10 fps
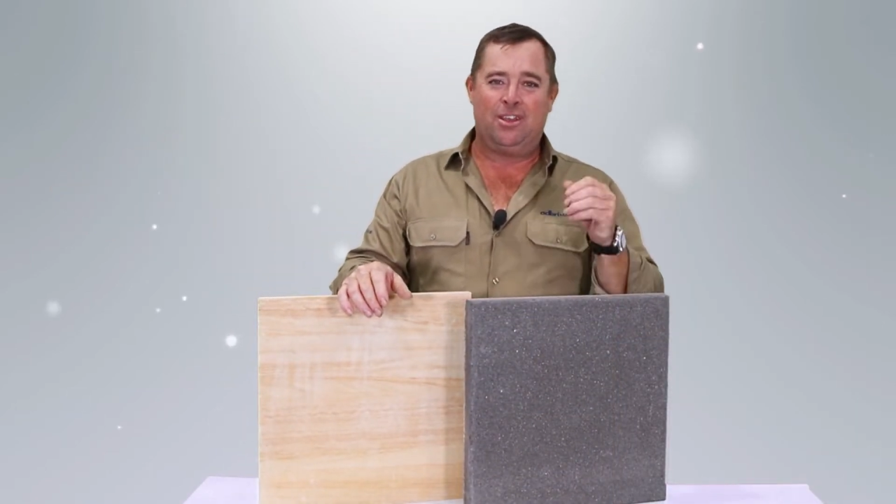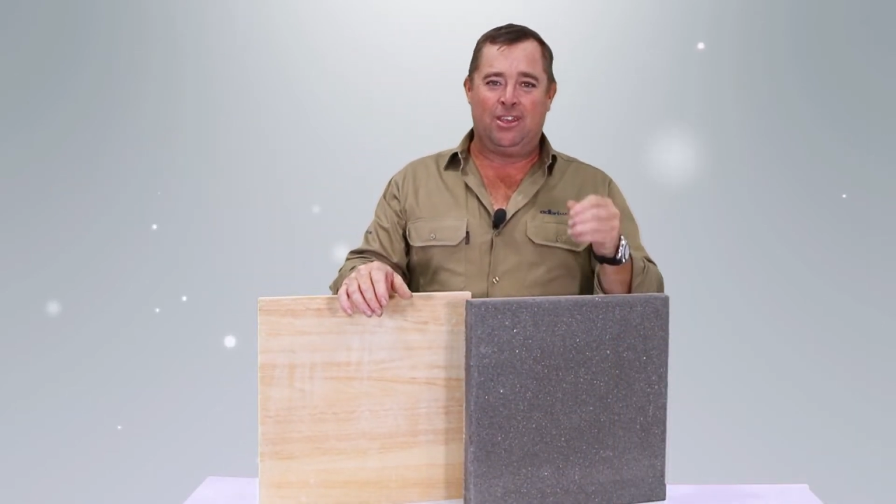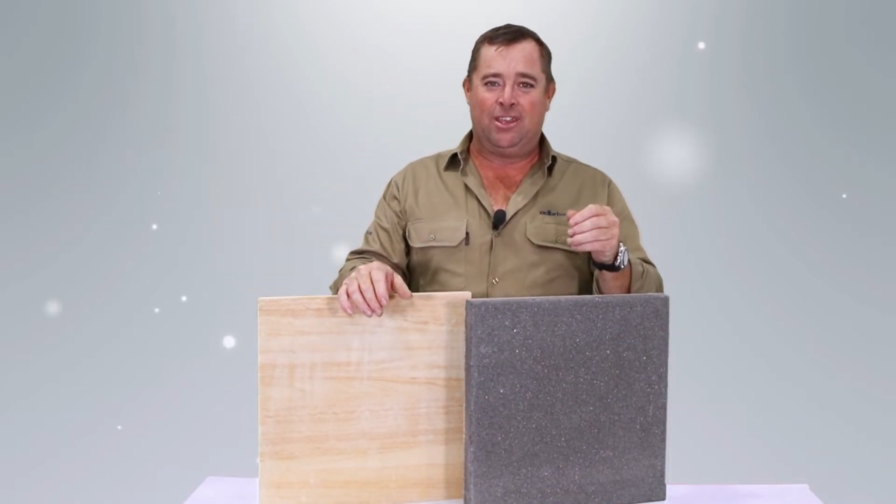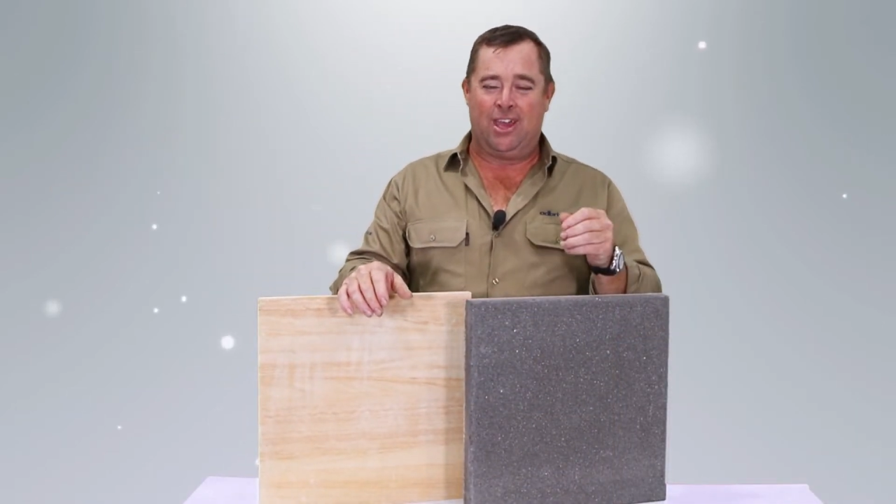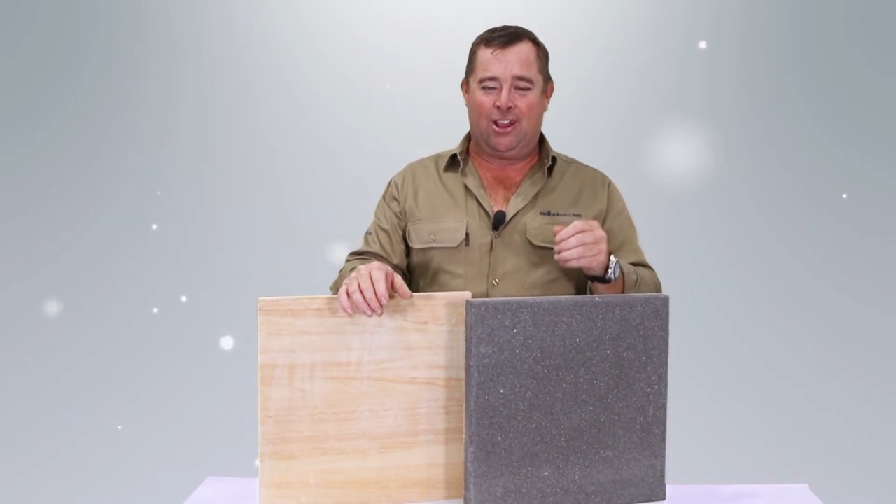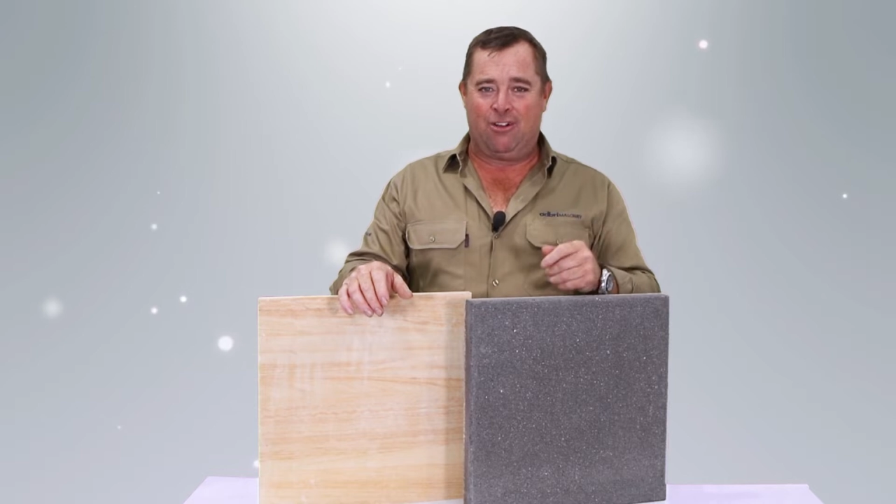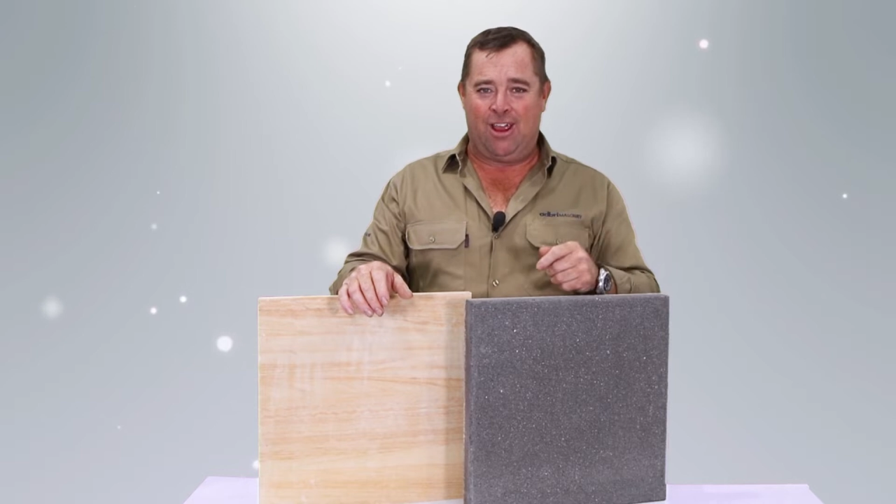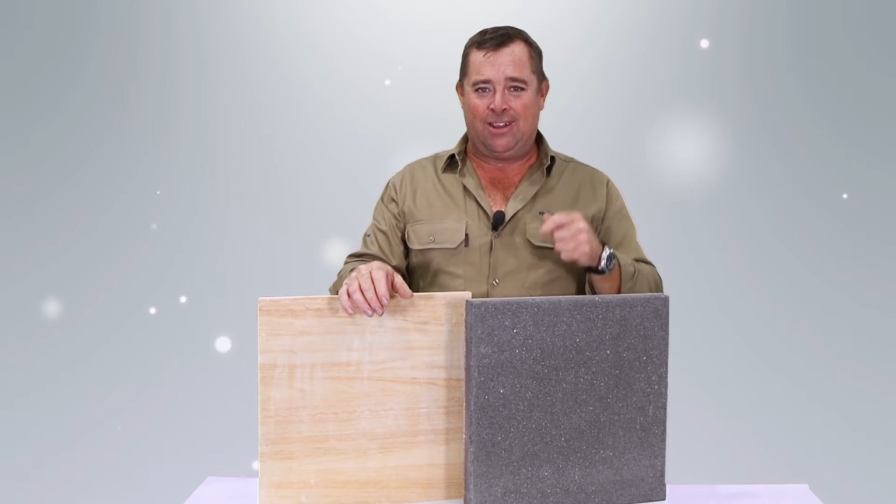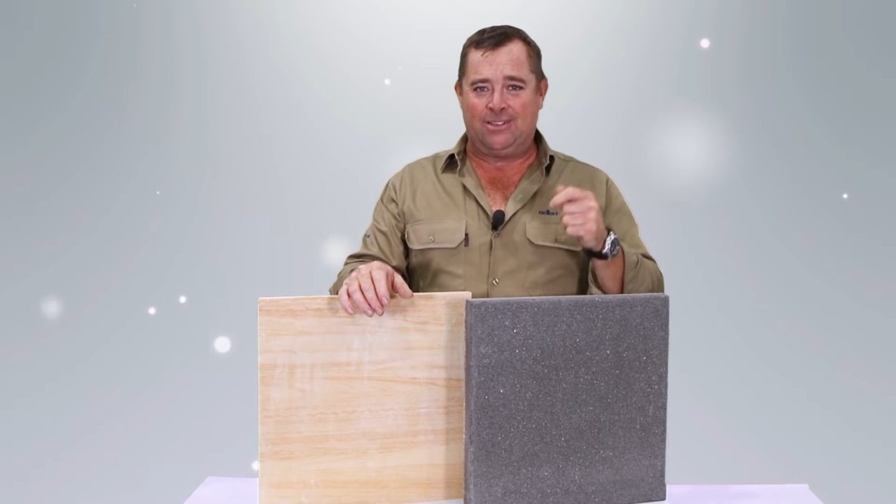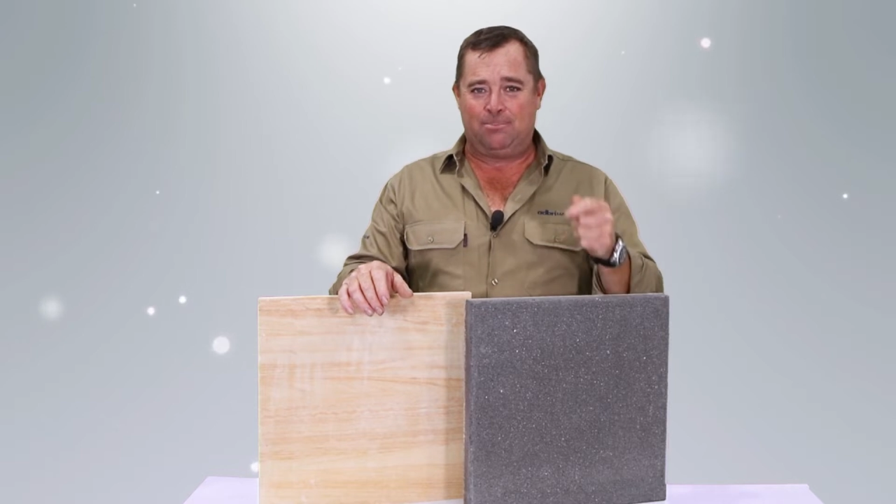you get
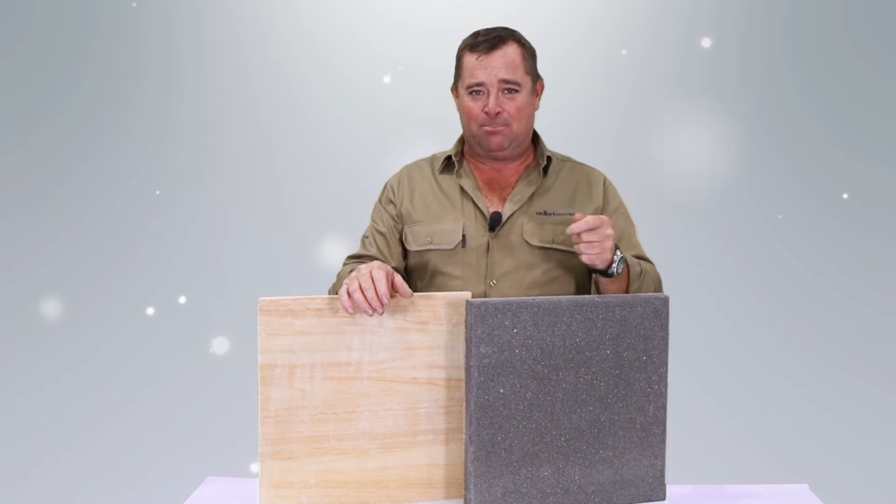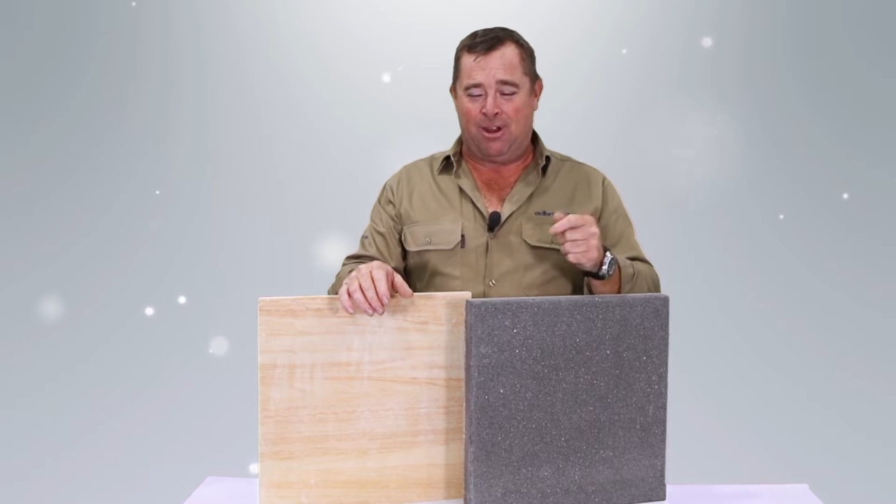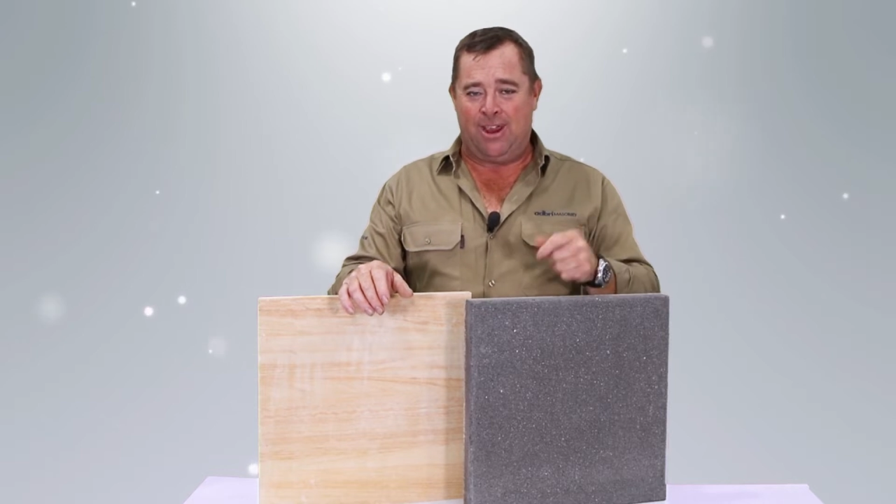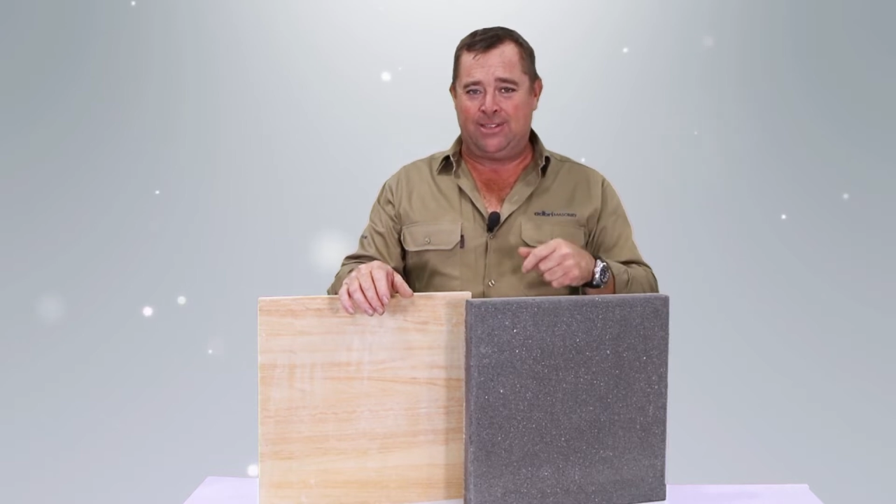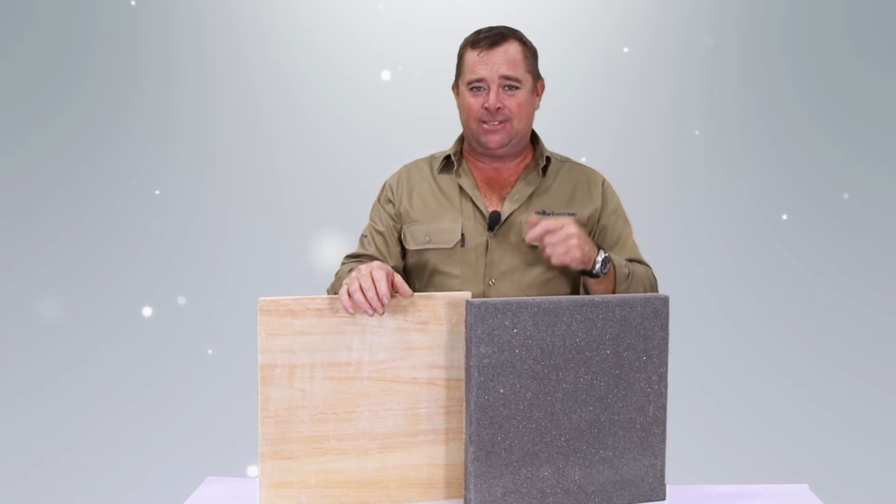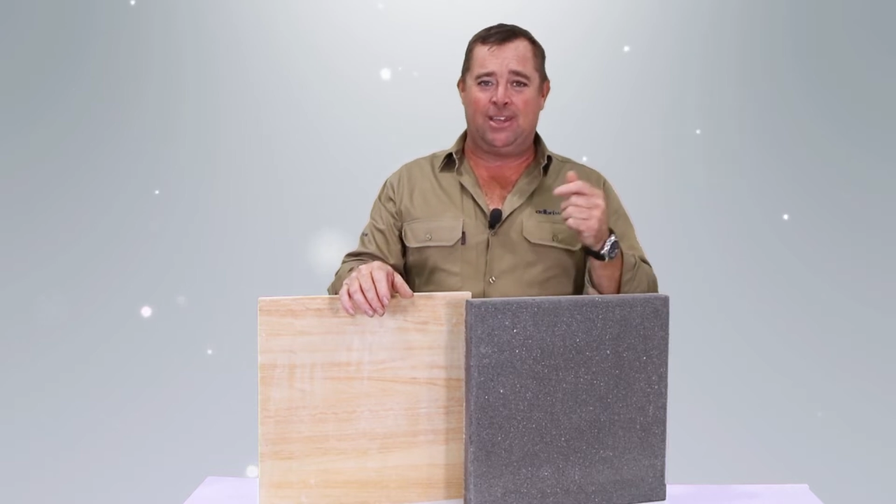cracks, breaks,